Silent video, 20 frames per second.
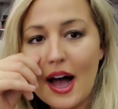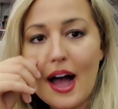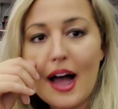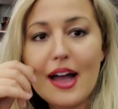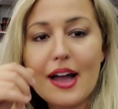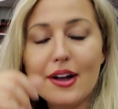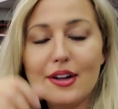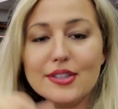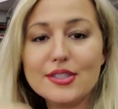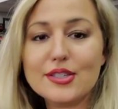
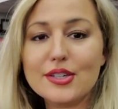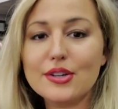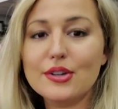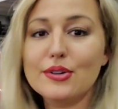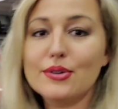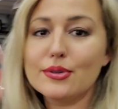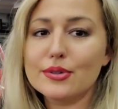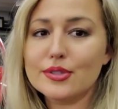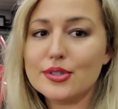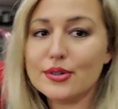I
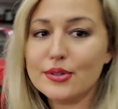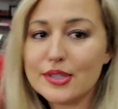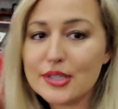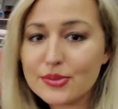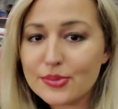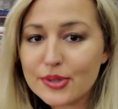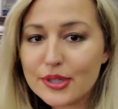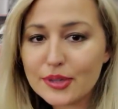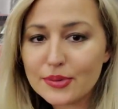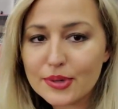also, so it's
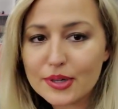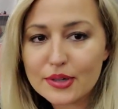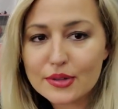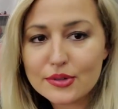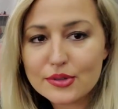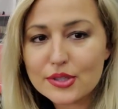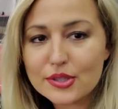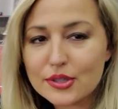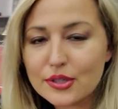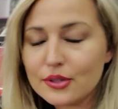really one of
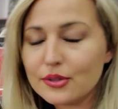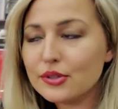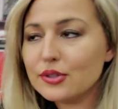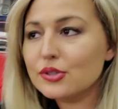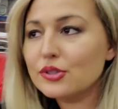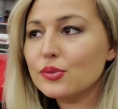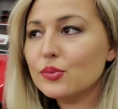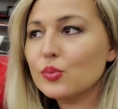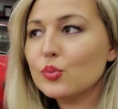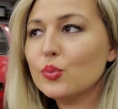those,
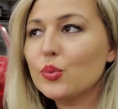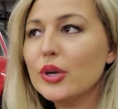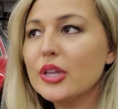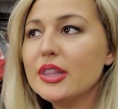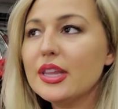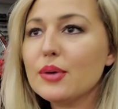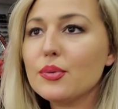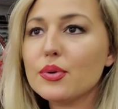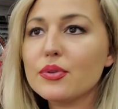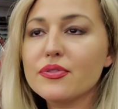
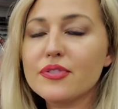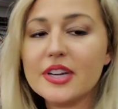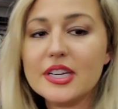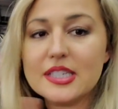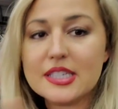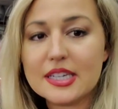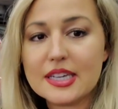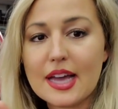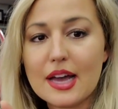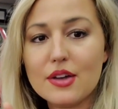when they were
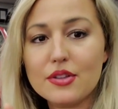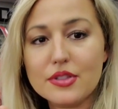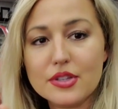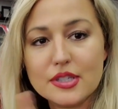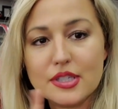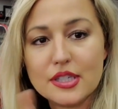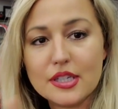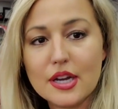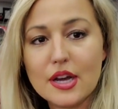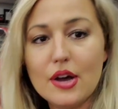phasing out the
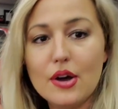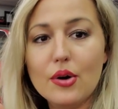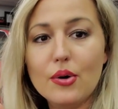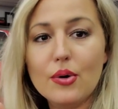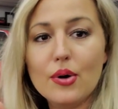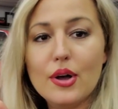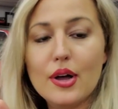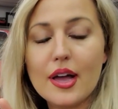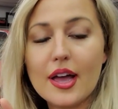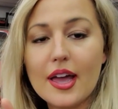
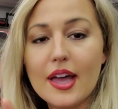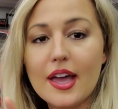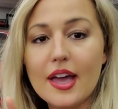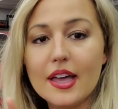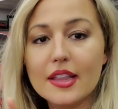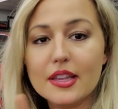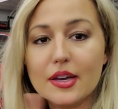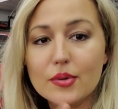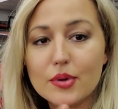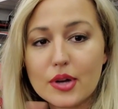Dino,
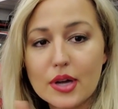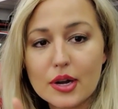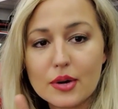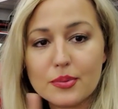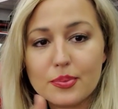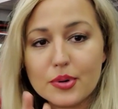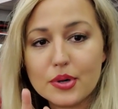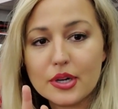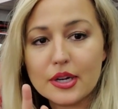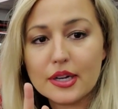and they were kind
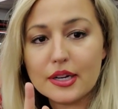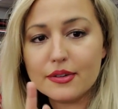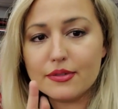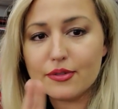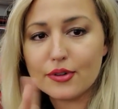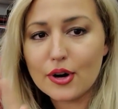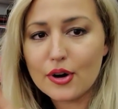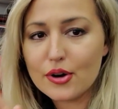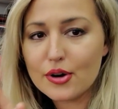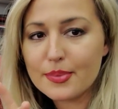of putting
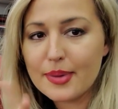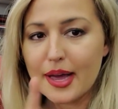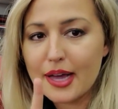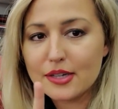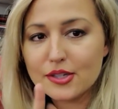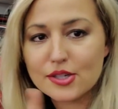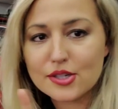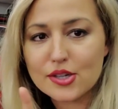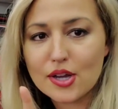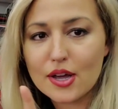Ferrari
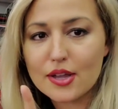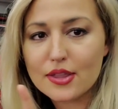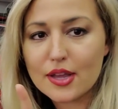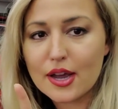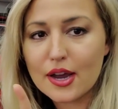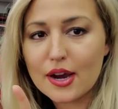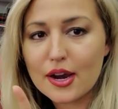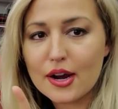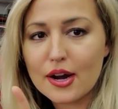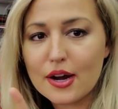badges on
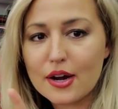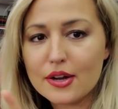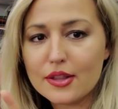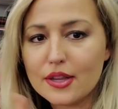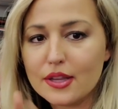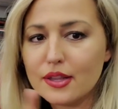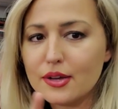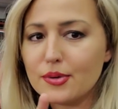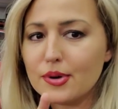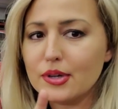there, and
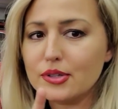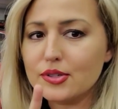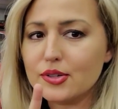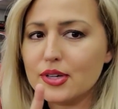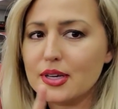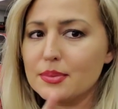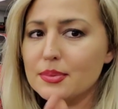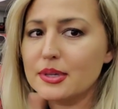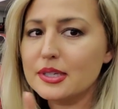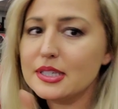then they were also
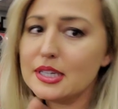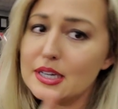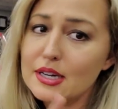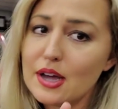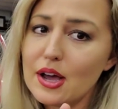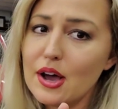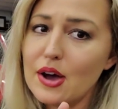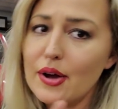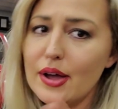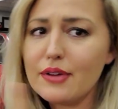keeping
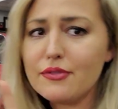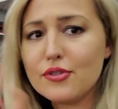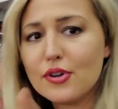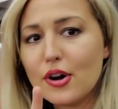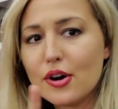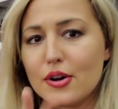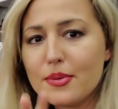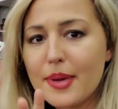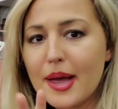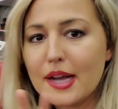Dino and
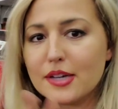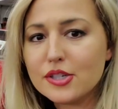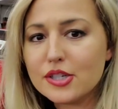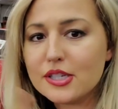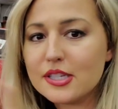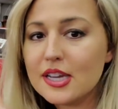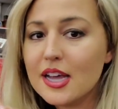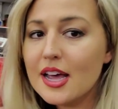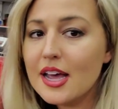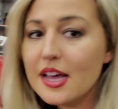Ferrari
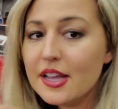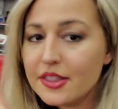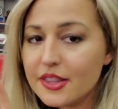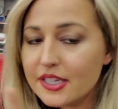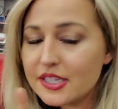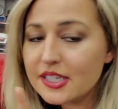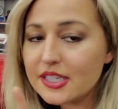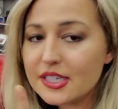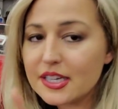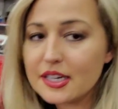badges.
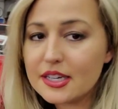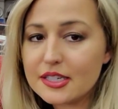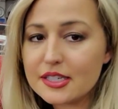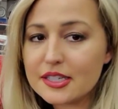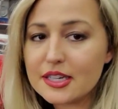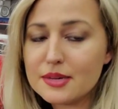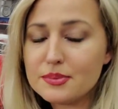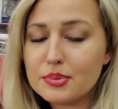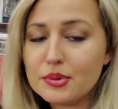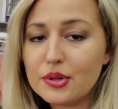This is an
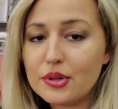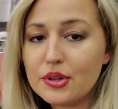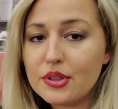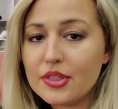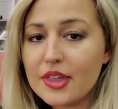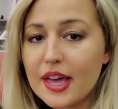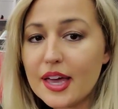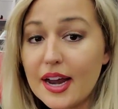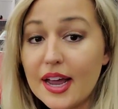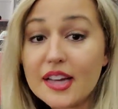example
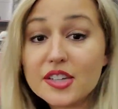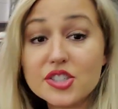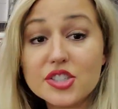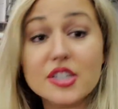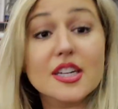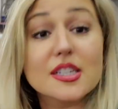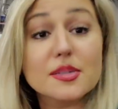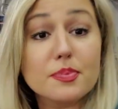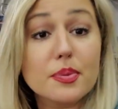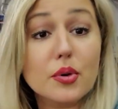that
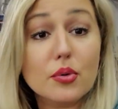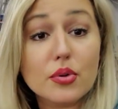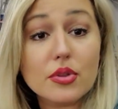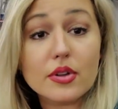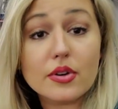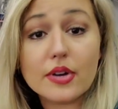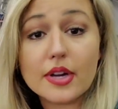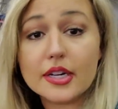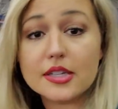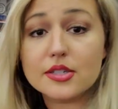actually has both,
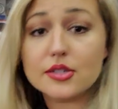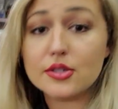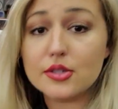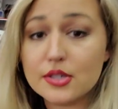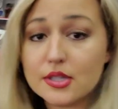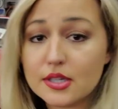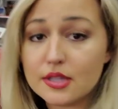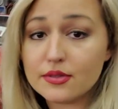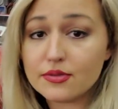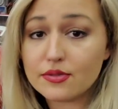okay? So you
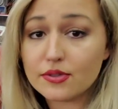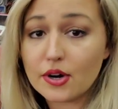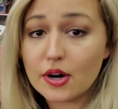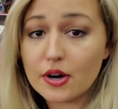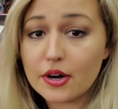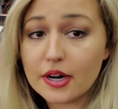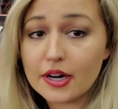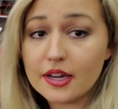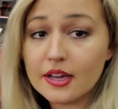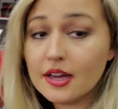see the
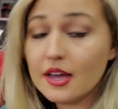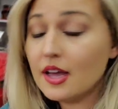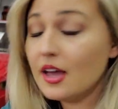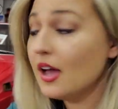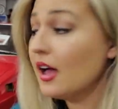Ferrari